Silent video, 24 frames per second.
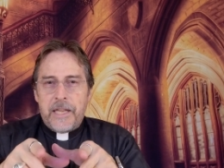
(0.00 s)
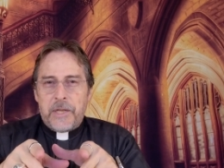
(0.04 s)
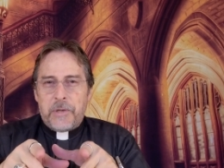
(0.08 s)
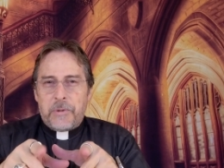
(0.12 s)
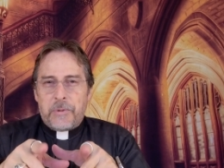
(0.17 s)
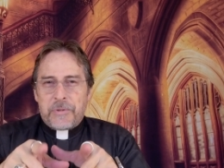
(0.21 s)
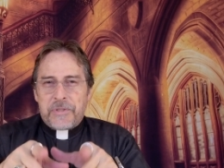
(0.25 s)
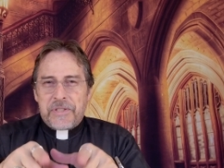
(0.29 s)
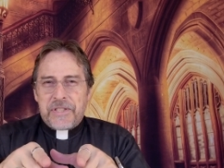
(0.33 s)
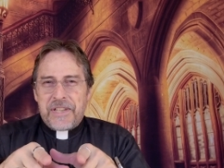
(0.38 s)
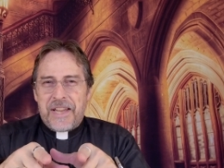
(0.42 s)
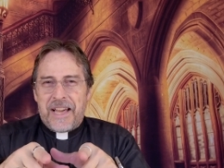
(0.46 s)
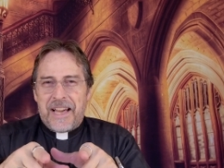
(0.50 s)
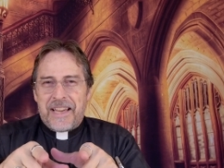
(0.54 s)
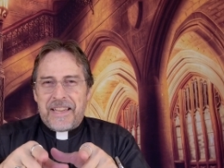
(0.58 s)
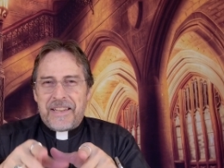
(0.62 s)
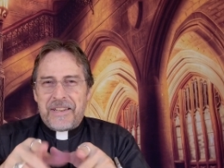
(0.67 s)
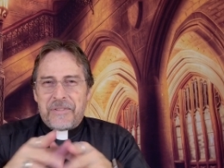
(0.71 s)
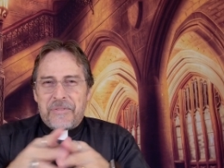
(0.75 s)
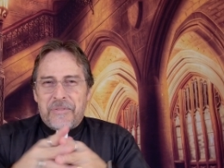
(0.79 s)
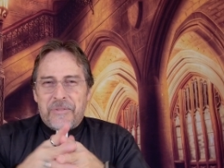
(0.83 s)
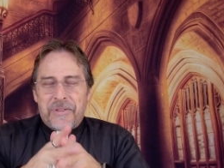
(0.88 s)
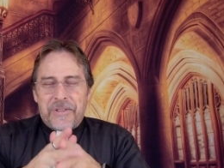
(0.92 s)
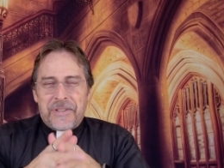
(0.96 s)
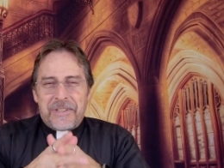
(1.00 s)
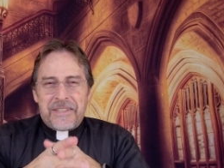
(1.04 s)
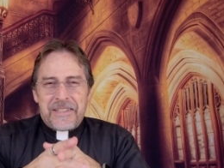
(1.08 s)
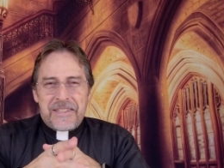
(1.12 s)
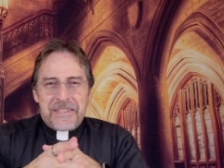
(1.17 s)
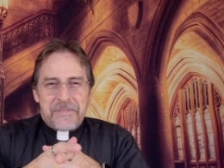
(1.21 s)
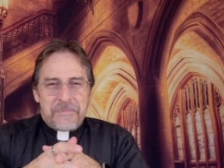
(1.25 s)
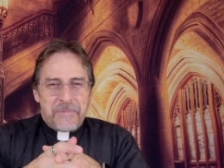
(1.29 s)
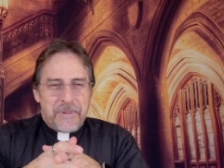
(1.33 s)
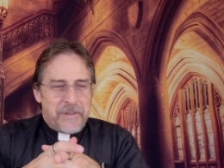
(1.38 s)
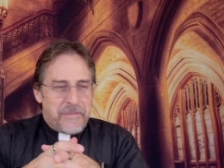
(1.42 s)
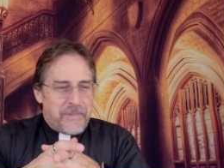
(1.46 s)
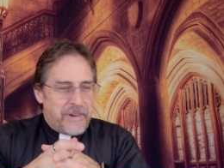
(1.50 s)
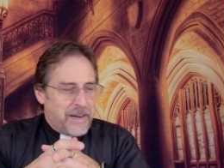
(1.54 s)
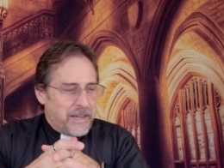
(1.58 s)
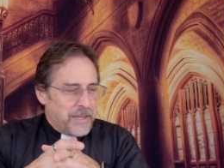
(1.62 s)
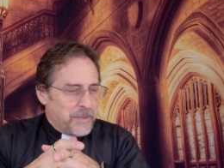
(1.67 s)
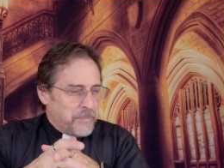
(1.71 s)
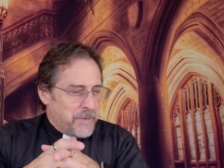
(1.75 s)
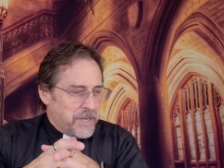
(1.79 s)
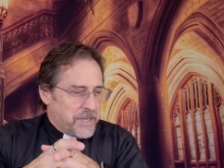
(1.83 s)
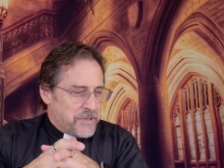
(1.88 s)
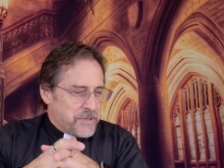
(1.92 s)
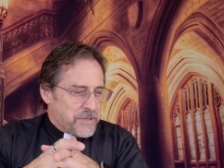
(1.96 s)
equal sign, or as one of our
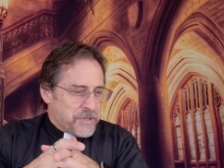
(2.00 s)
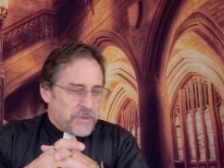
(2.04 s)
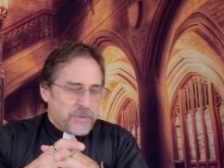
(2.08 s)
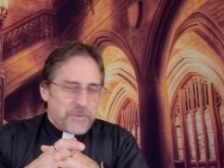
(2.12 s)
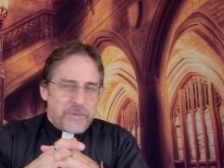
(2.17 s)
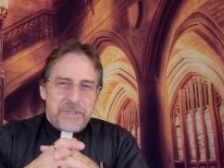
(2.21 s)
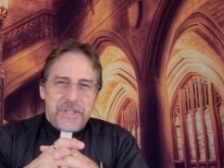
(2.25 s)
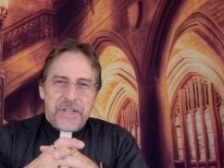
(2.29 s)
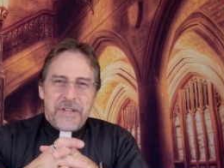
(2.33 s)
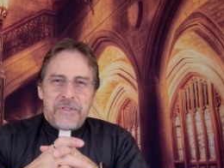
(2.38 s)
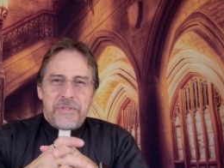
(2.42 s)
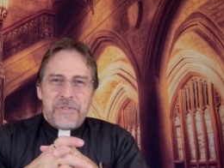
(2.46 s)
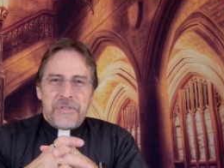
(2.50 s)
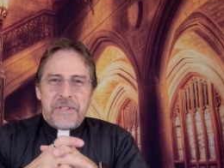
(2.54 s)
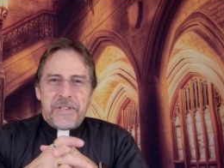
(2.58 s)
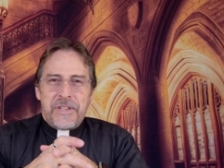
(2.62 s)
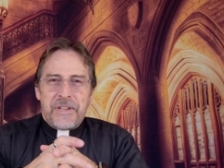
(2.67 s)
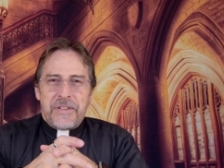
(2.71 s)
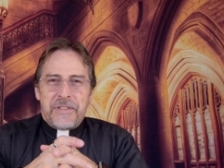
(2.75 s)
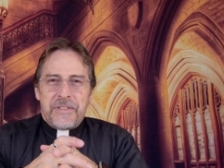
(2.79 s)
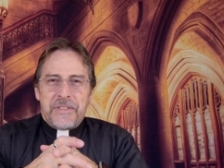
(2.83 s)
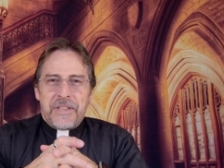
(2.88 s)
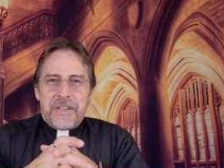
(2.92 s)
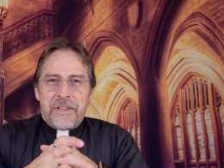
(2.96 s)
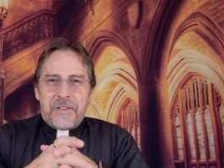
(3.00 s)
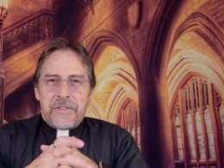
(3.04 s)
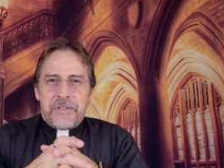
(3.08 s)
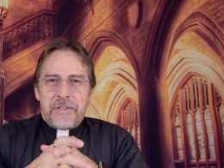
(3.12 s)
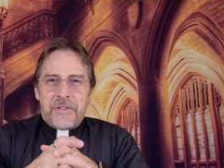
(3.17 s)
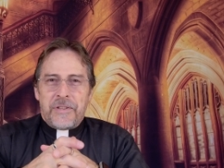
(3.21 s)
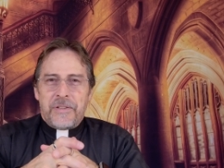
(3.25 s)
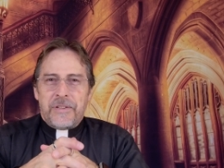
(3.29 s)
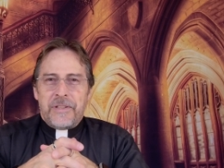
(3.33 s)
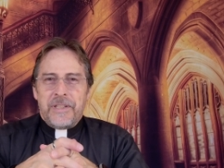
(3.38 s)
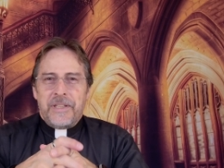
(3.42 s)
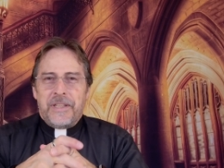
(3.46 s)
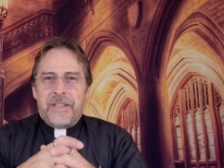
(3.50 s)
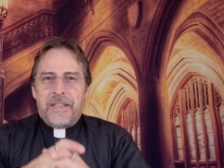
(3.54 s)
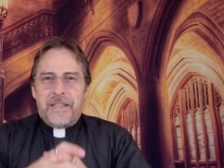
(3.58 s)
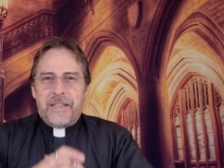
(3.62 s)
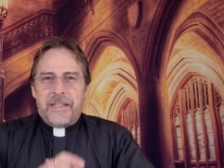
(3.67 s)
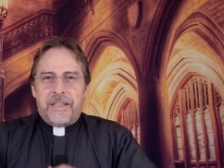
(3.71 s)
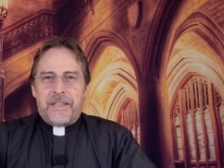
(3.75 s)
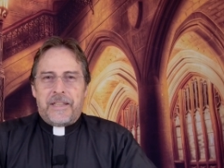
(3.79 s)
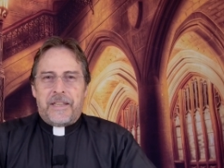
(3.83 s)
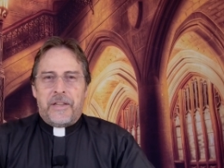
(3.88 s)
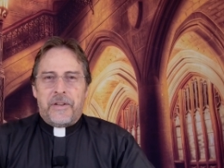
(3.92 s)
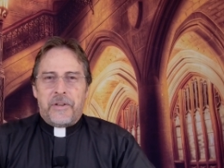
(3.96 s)
elementary school teachers here tells her
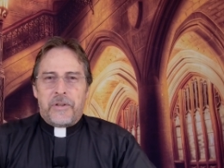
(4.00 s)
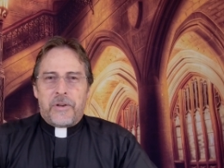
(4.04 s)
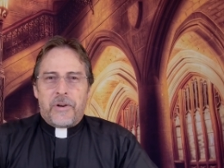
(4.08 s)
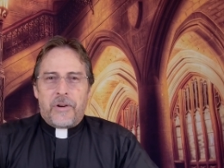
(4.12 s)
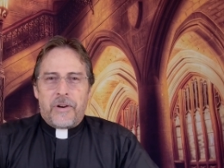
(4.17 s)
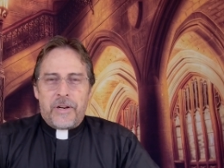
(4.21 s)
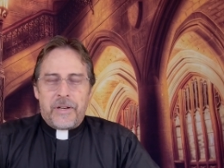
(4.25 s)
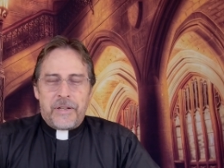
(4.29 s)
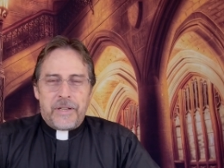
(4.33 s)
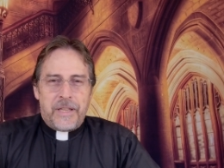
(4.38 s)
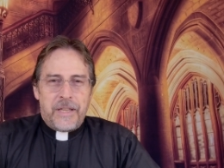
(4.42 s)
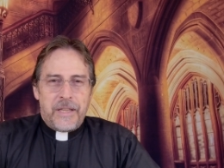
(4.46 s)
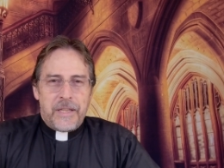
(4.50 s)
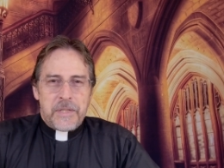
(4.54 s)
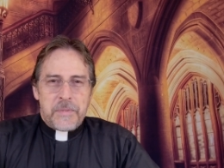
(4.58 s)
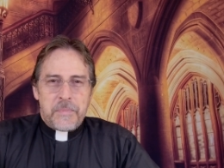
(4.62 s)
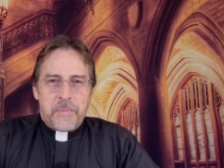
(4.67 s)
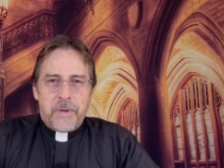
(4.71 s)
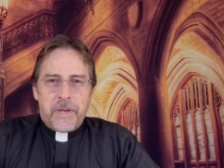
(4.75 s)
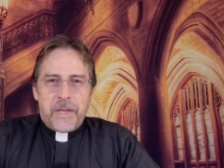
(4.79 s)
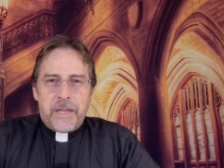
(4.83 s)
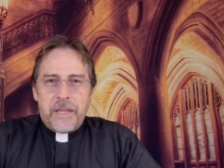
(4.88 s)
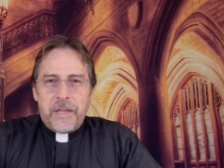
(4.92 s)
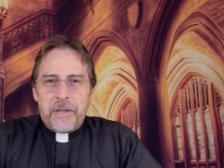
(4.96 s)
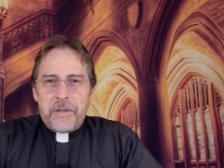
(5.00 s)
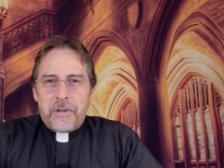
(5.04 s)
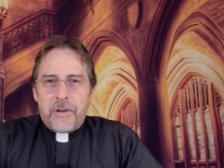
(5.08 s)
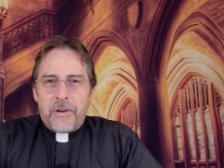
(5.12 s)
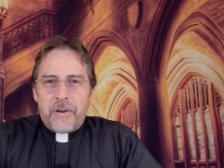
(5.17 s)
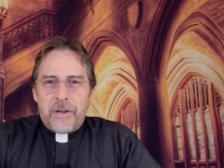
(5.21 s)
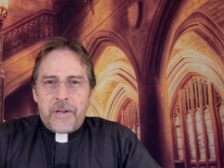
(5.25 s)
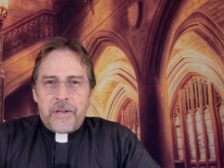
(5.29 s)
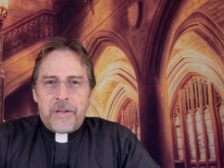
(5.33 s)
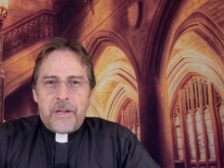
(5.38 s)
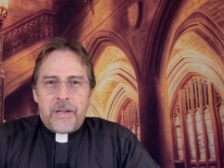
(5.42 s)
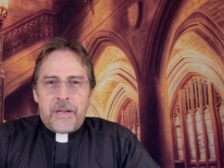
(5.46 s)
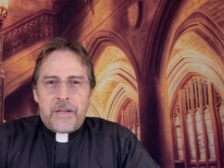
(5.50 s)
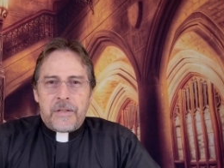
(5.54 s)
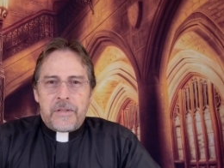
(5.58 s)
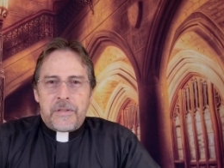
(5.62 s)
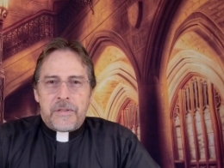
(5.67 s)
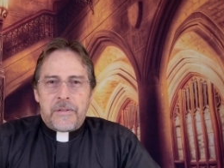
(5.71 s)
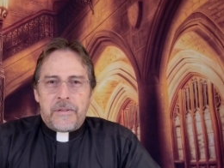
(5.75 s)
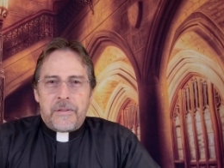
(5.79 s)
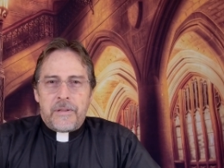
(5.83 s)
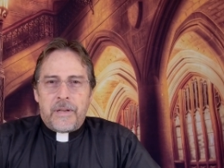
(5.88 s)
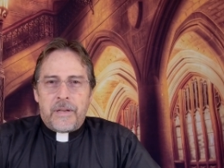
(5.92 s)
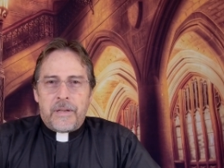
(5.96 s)
kindergarten kids, pre-kindergarten,
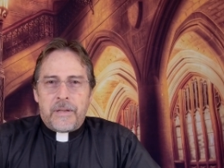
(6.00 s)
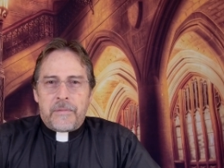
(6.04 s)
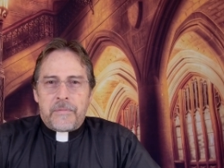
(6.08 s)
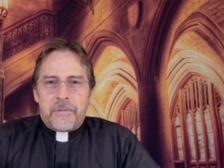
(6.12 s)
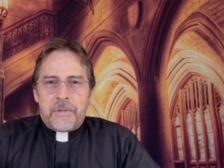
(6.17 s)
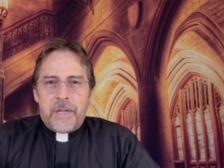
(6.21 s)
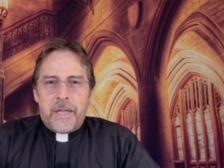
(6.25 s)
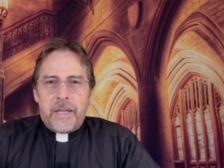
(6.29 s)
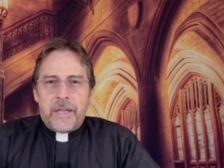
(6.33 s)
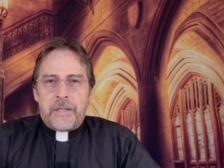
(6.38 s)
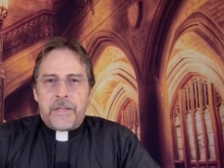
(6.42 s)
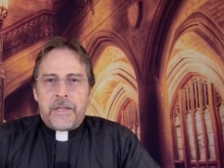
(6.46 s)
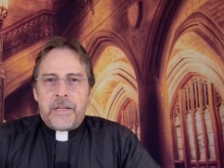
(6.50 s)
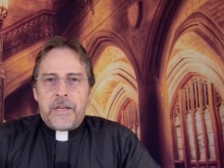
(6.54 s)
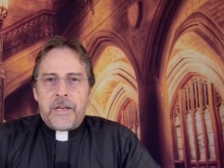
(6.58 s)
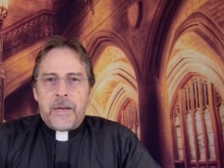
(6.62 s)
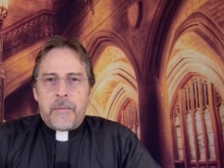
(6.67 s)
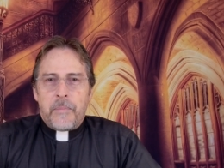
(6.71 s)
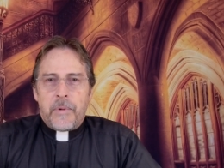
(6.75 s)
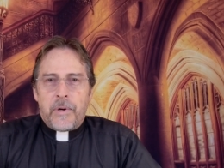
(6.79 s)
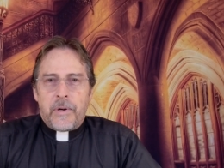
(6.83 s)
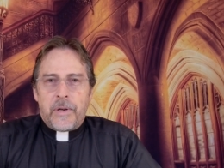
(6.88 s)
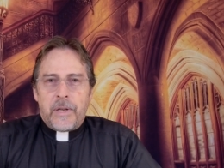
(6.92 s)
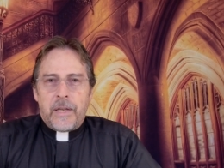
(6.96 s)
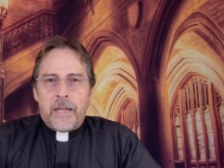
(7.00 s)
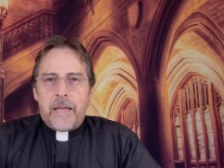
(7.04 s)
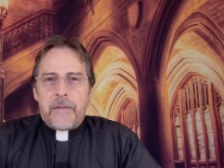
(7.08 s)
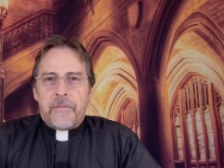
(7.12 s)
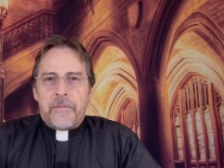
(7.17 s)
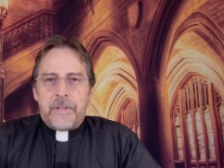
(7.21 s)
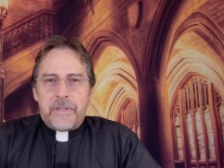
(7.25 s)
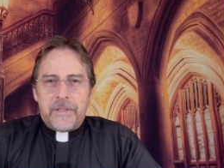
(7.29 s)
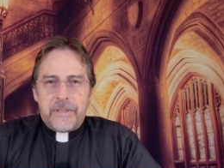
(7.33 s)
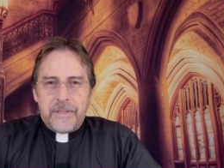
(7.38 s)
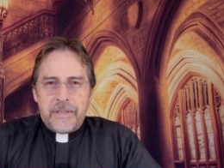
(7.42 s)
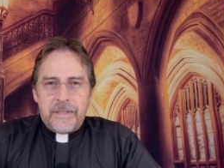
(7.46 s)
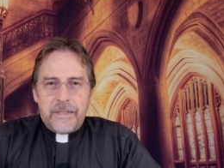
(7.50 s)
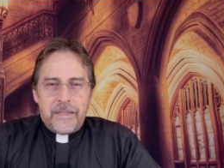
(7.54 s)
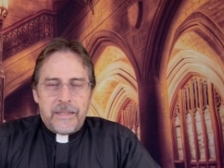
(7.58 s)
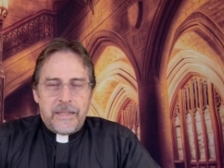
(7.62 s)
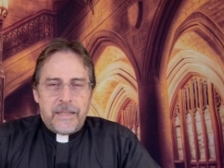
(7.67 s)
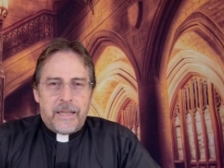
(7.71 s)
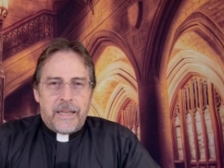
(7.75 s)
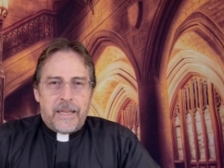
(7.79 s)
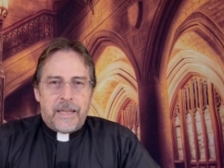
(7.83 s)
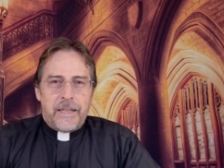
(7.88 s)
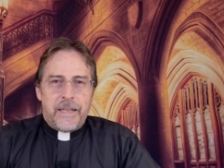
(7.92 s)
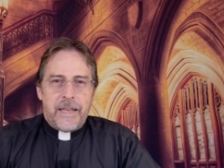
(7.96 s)
uh, um, hit the number 11,
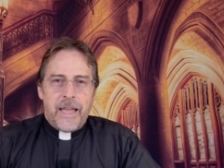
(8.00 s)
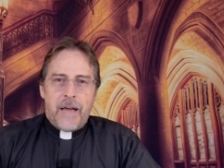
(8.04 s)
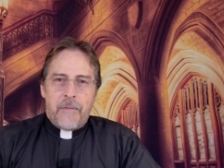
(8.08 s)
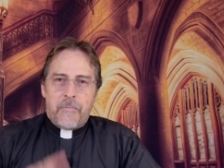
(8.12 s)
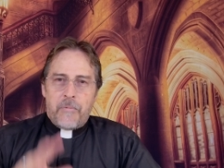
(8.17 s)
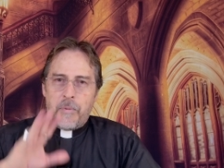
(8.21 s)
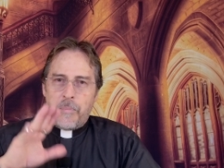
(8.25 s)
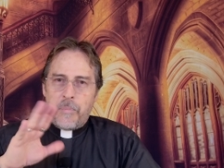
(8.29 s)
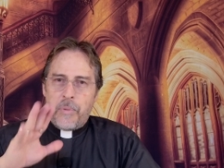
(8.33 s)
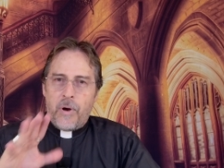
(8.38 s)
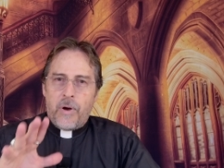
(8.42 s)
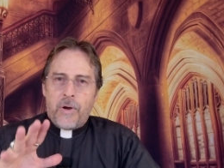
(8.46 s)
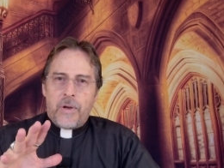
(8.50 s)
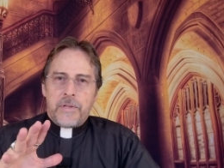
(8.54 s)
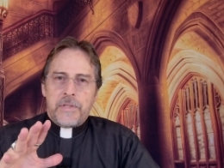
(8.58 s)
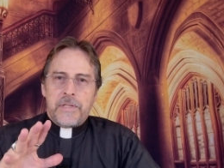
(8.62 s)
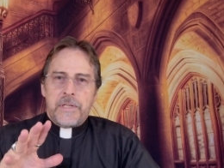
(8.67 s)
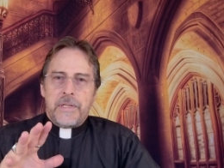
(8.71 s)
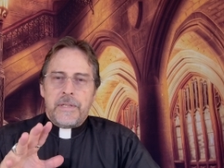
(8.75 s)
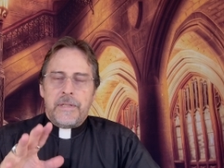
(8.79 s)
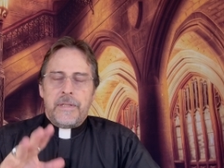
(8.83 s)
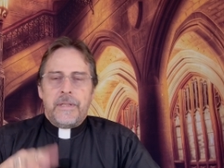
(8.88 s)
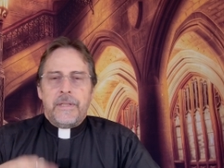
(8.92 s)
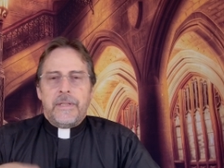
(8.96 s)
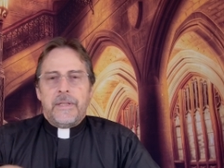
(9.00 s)
and that will pause it.